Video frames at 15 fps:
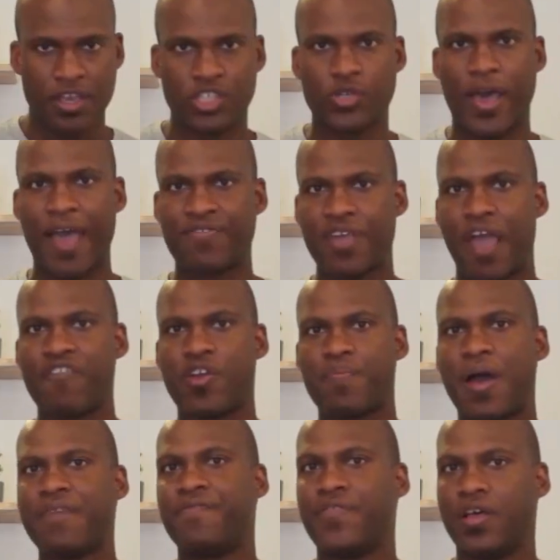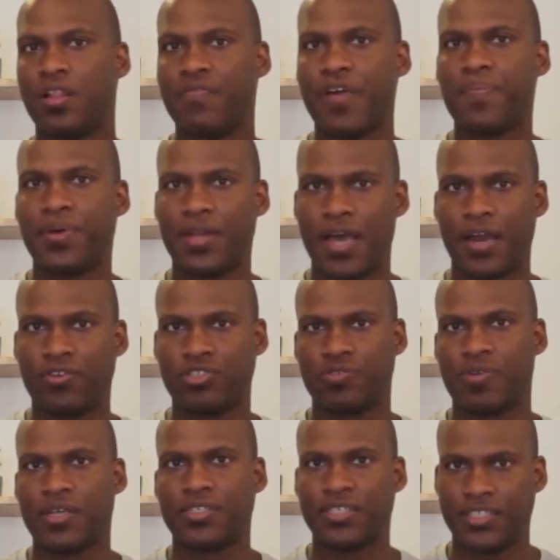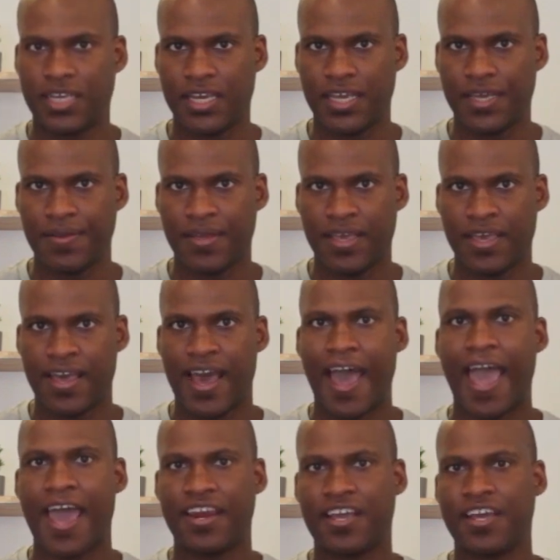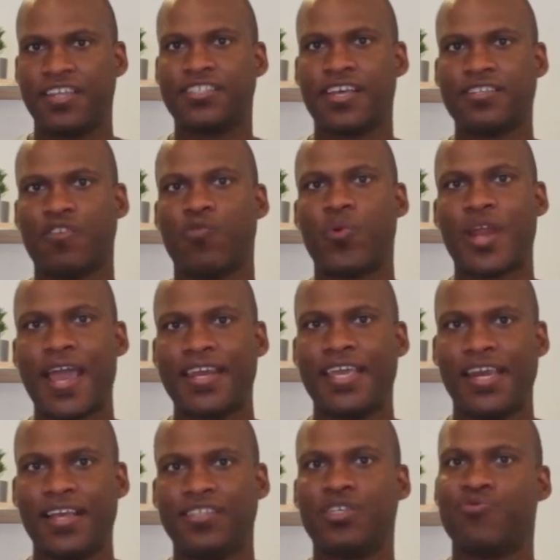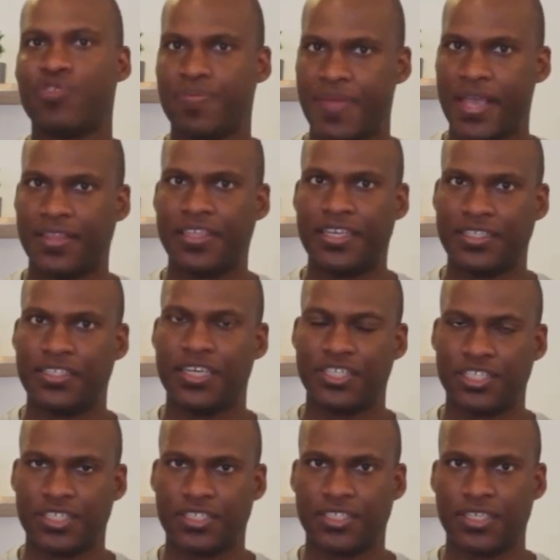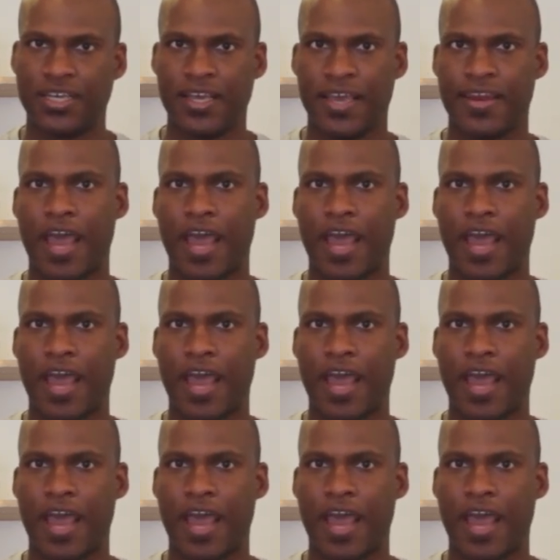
So after having my fill of empanadas throughout the city, I had a good sense of what I needed to remake these dishes.